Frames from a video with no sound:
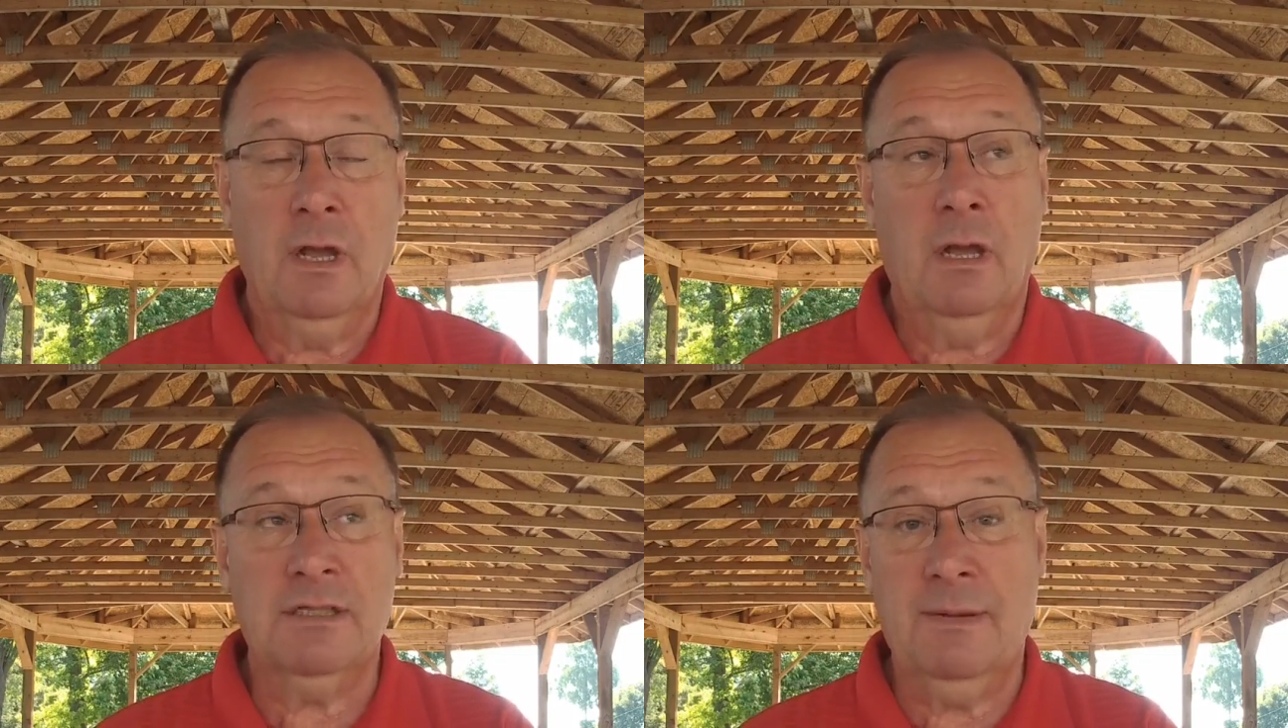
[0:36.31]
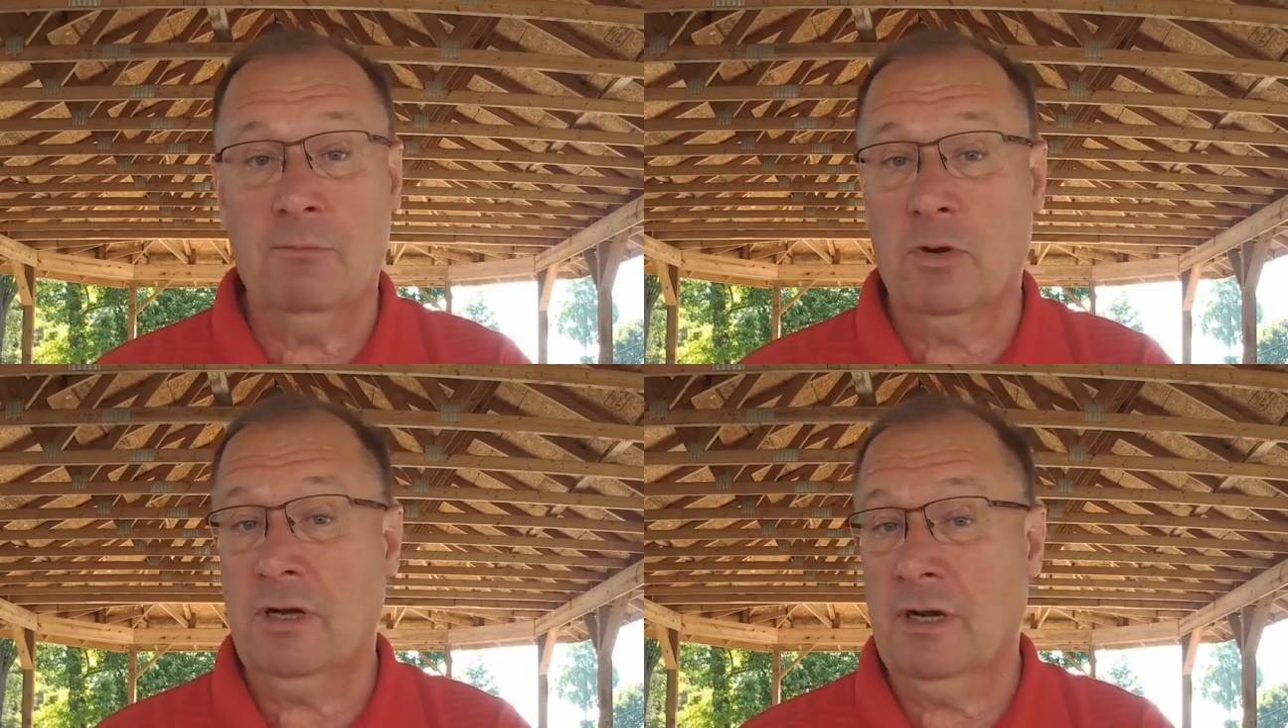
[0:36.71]
Also, I'm
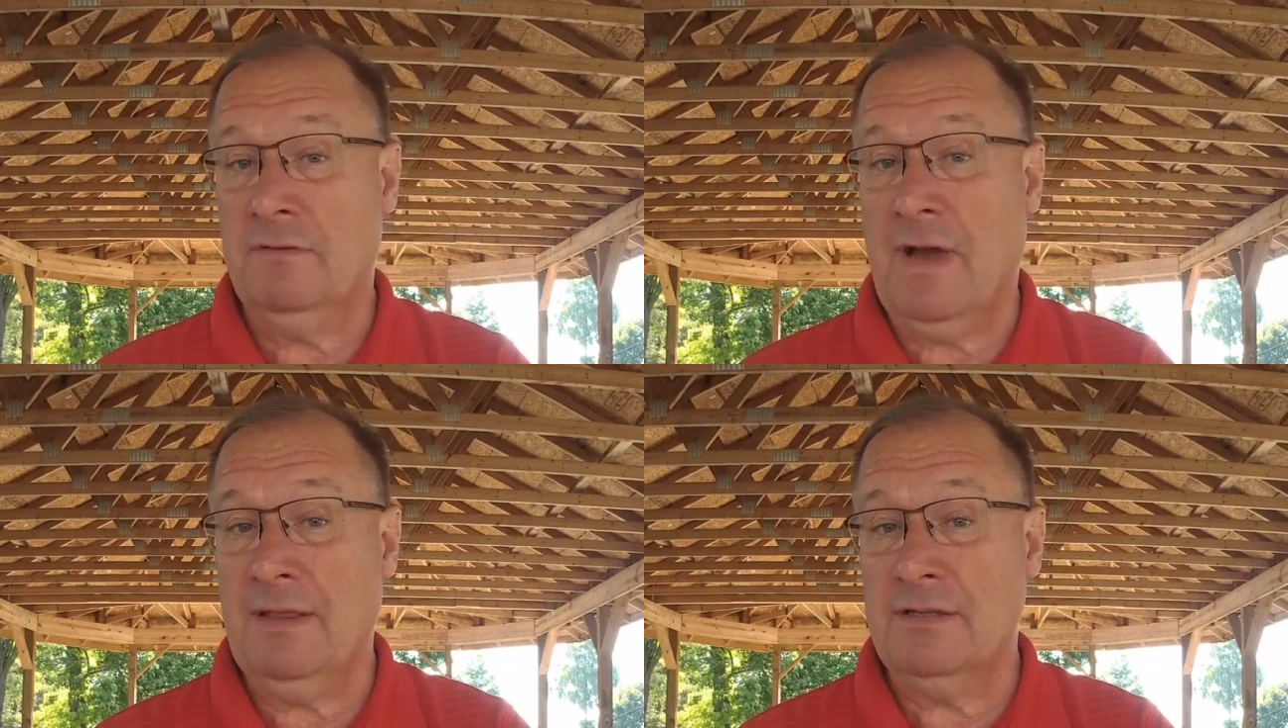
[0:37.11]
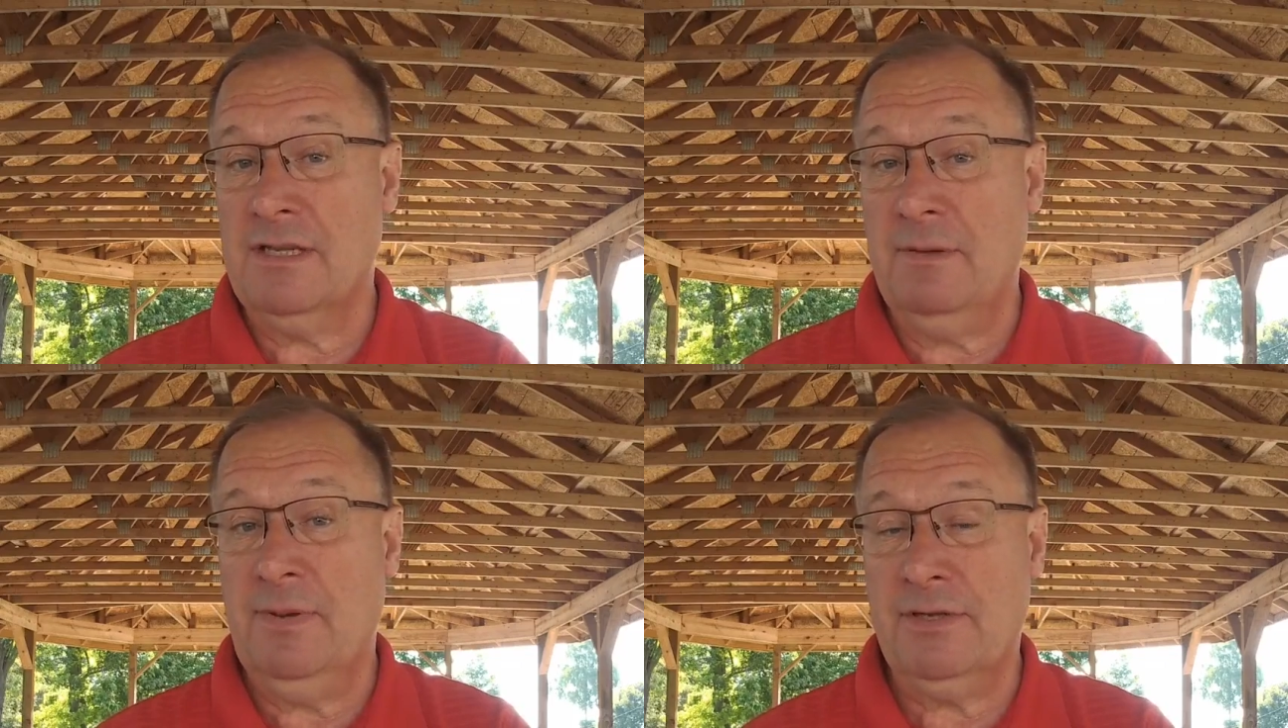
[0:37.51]
working on Father's
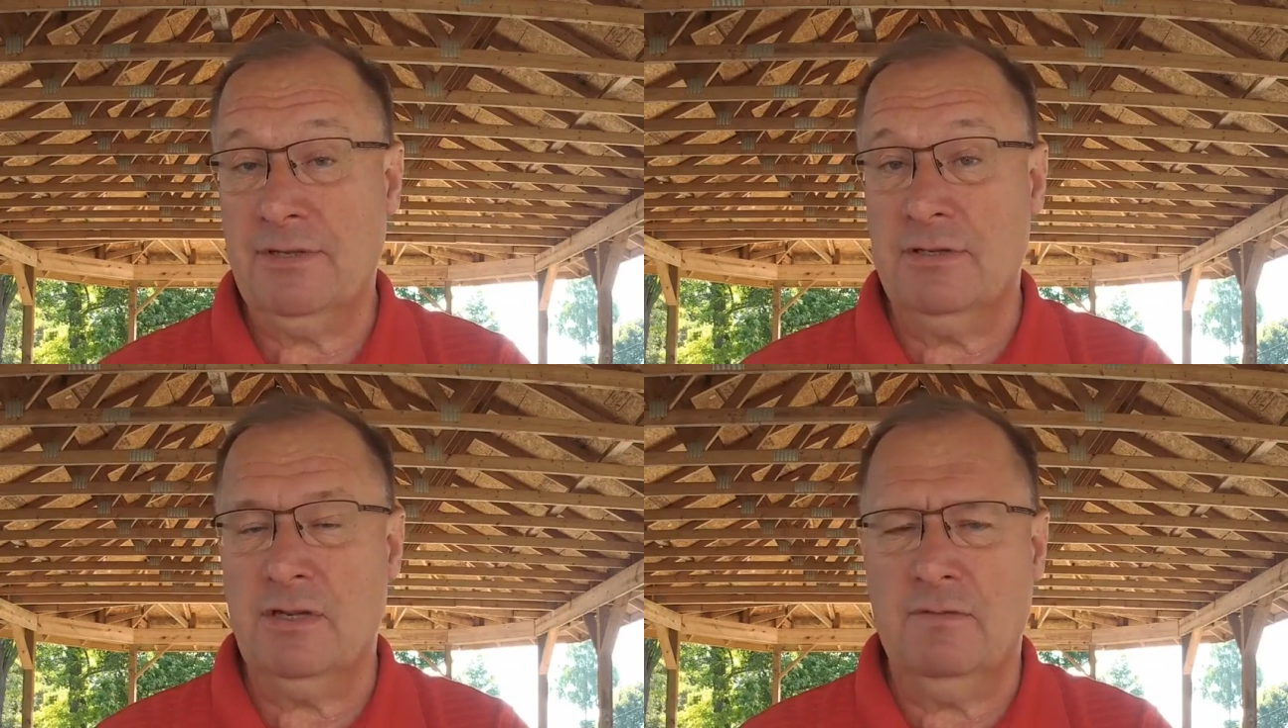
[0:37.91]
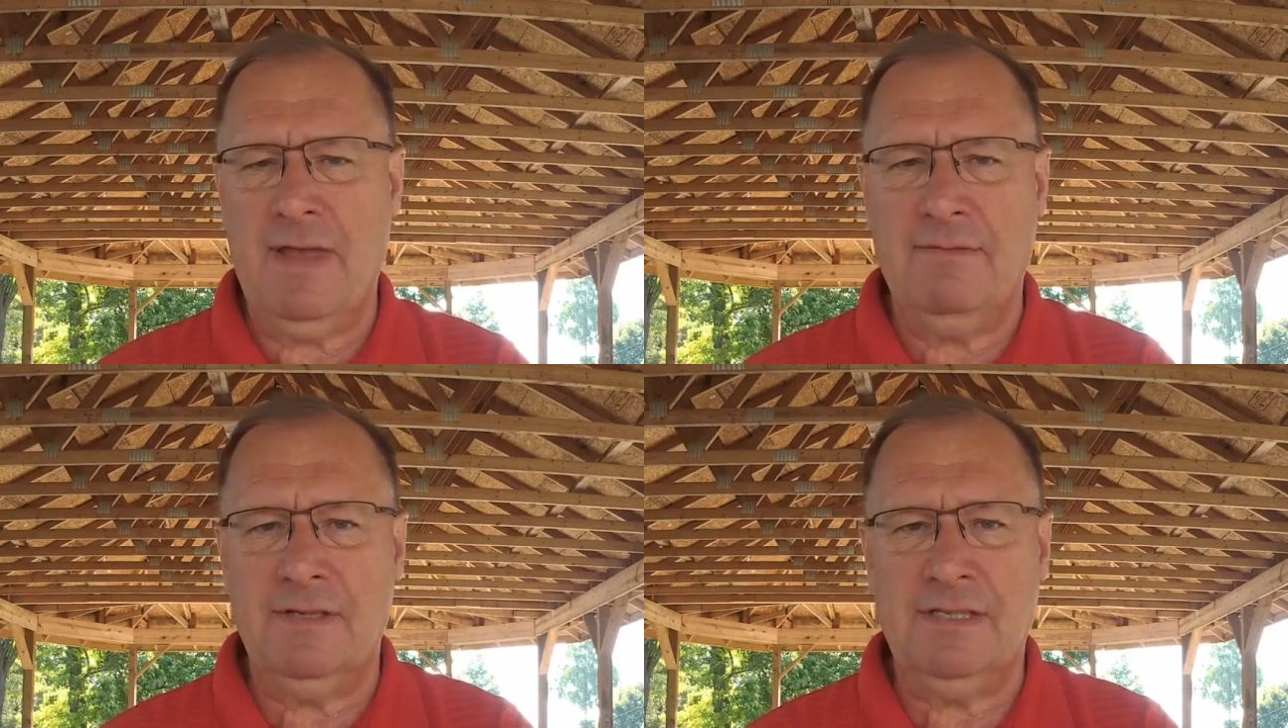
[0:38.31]
Day pictures, so if
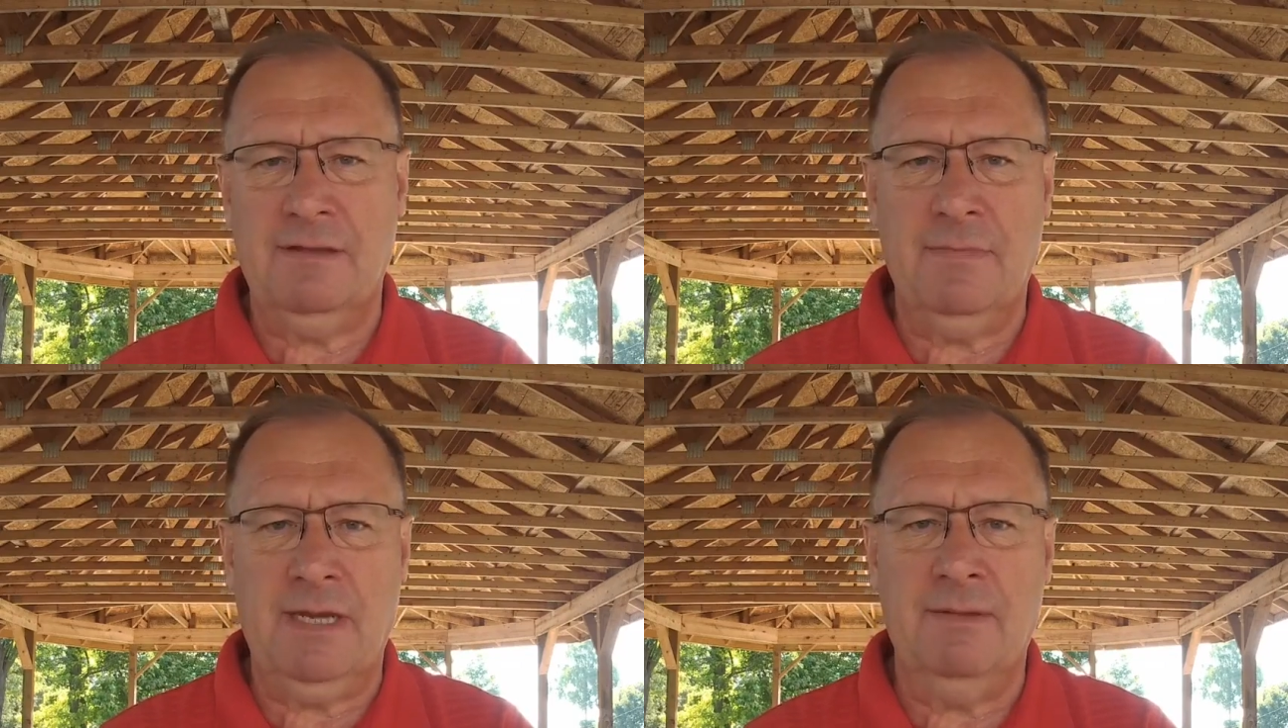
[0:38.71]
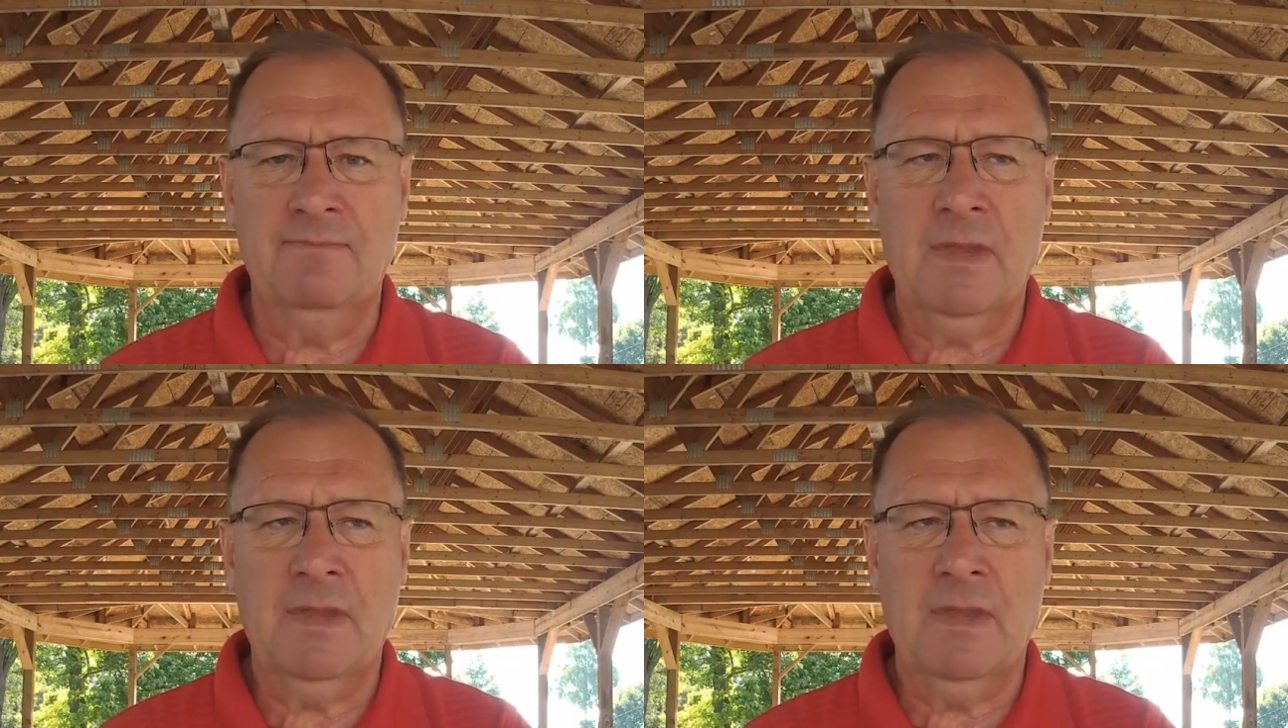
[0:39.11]
you haven't sent me